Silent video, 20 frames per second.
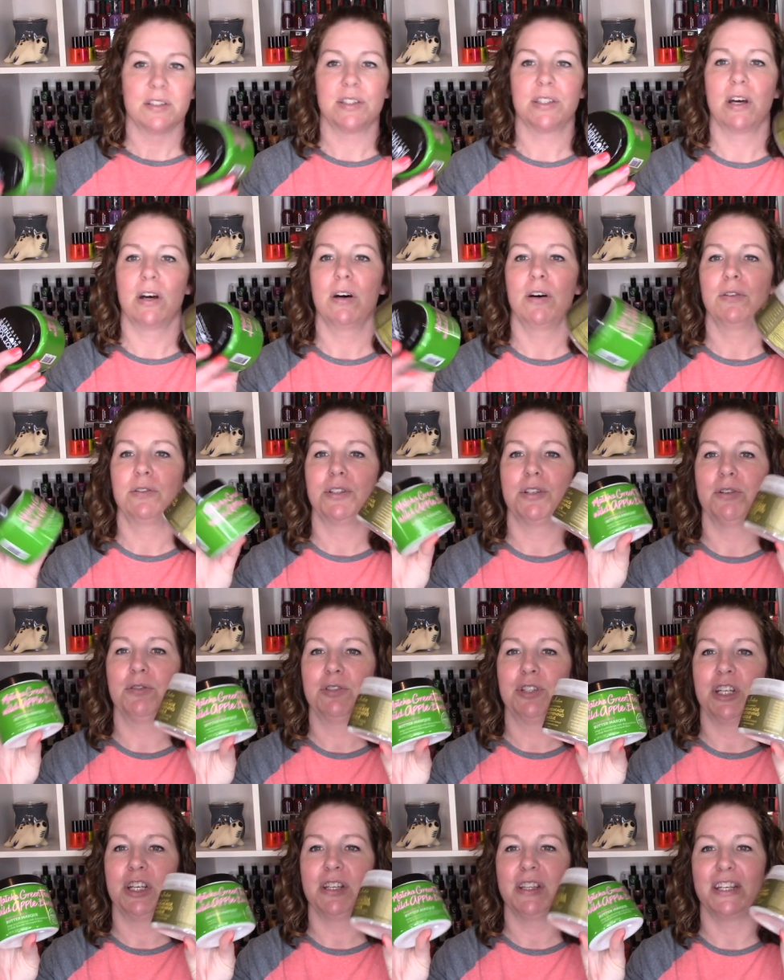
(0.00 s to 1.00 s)
So
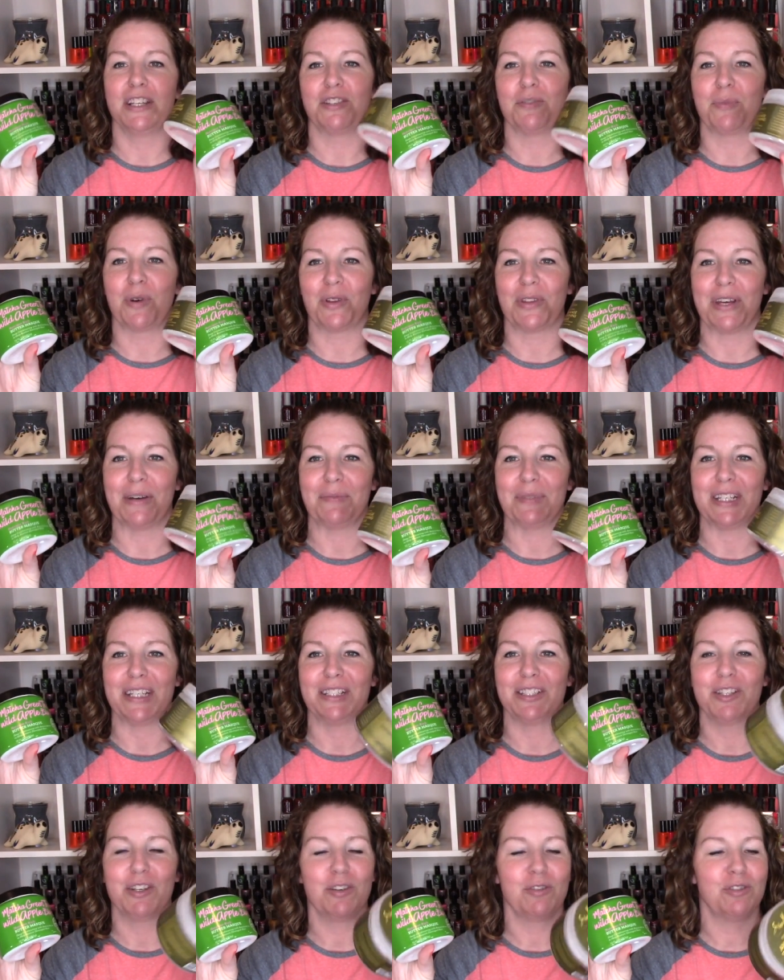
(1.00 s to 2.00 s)
these are both empty.
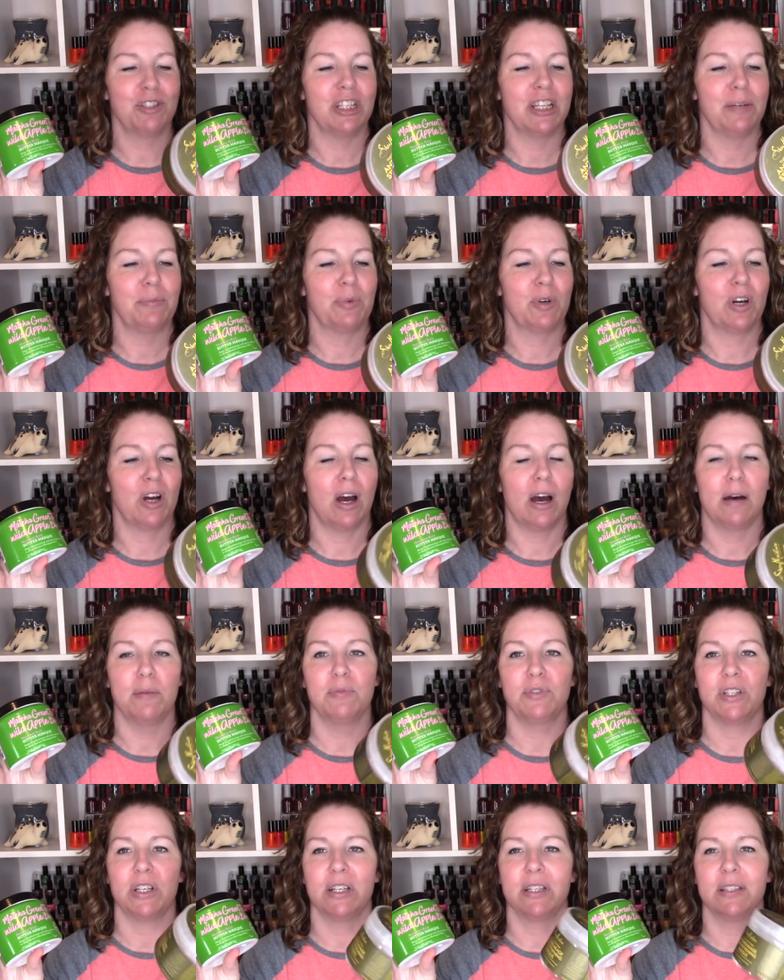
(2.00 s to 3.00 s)
Two cheaper
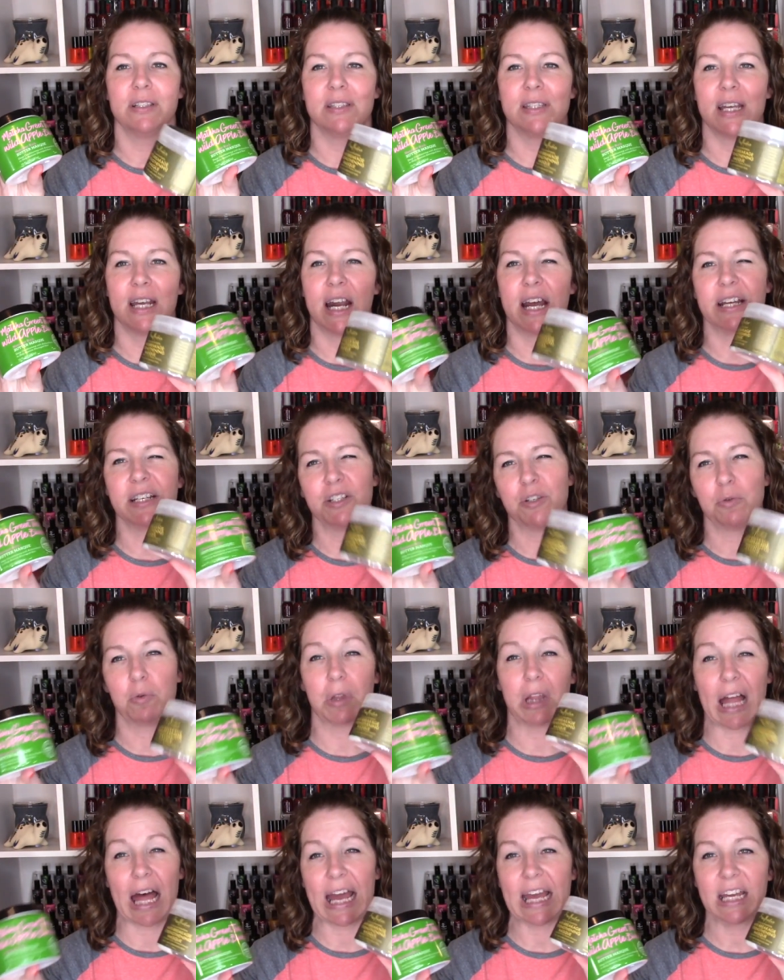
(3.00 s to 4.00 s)
options that I do
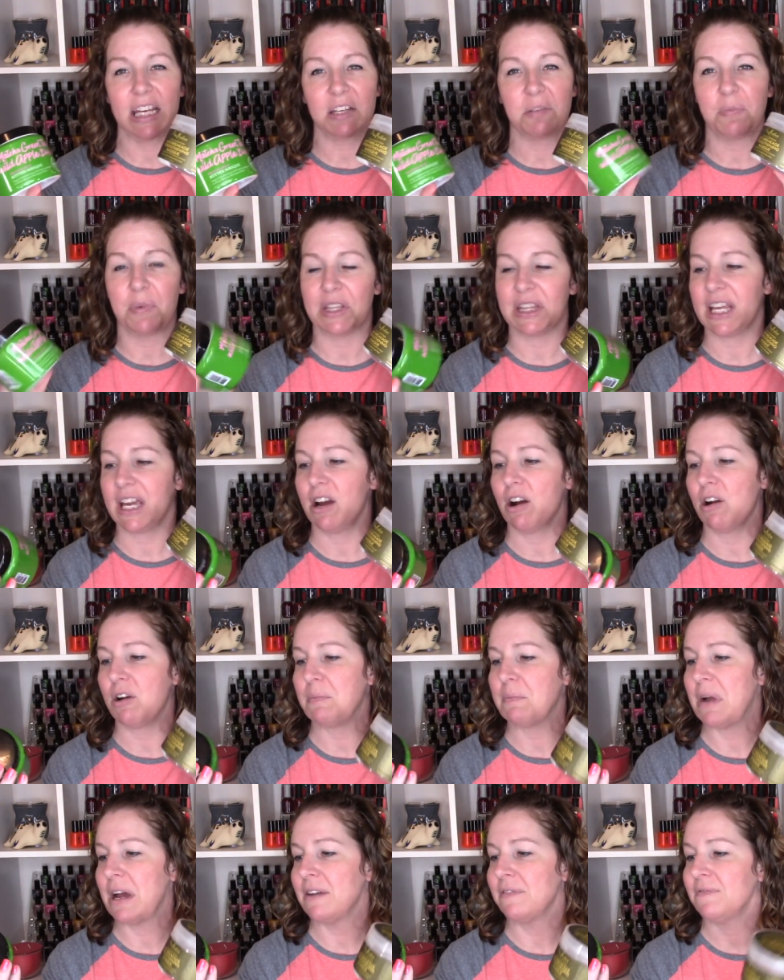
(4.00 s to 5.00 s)
like, but they
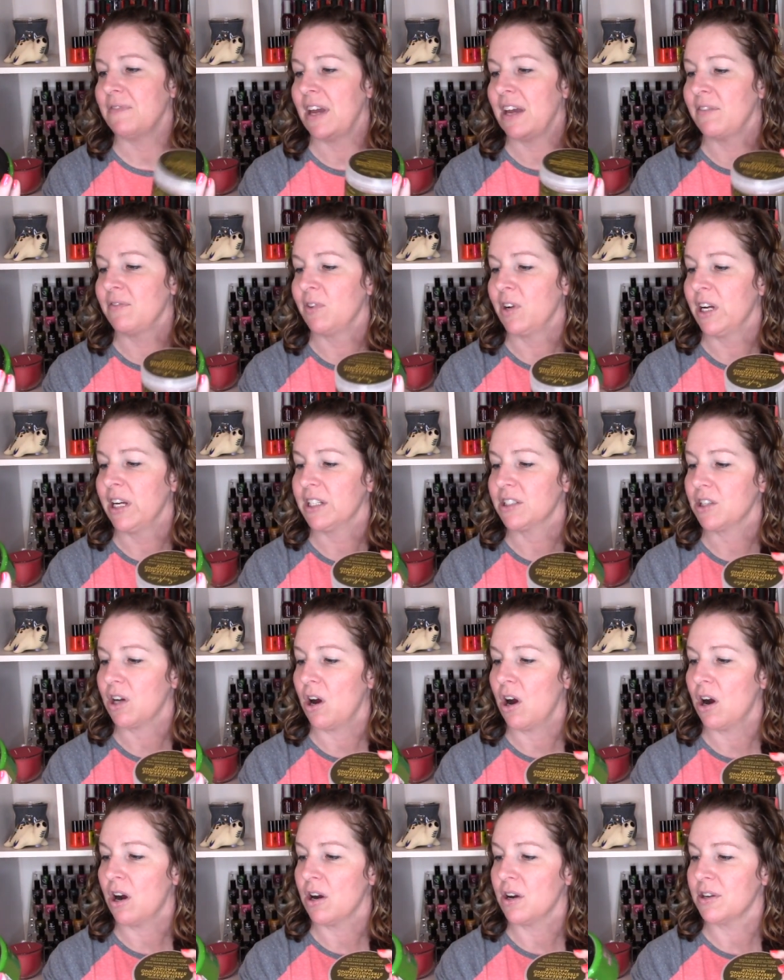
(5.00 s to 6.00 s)
aren't my favorite,
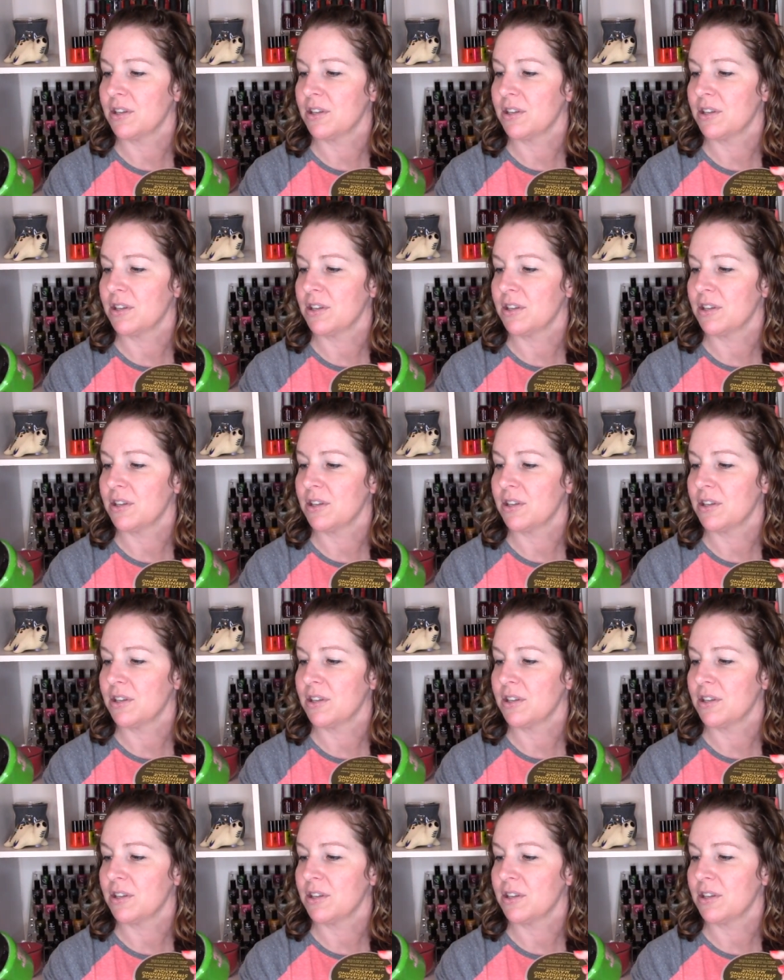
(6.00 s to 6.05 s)
are